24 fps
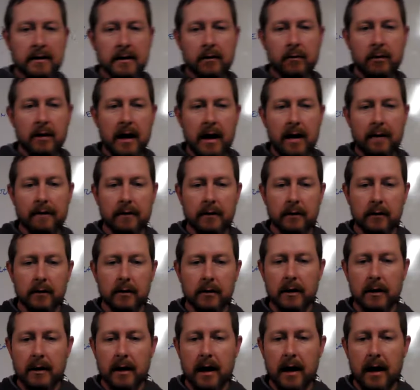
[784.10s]
that we have to
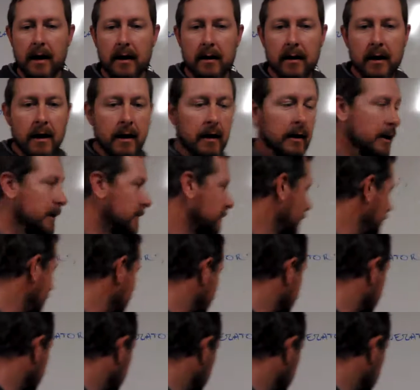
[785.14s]
look at is we
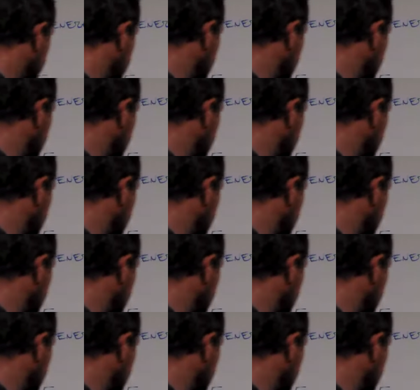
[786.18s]
have to look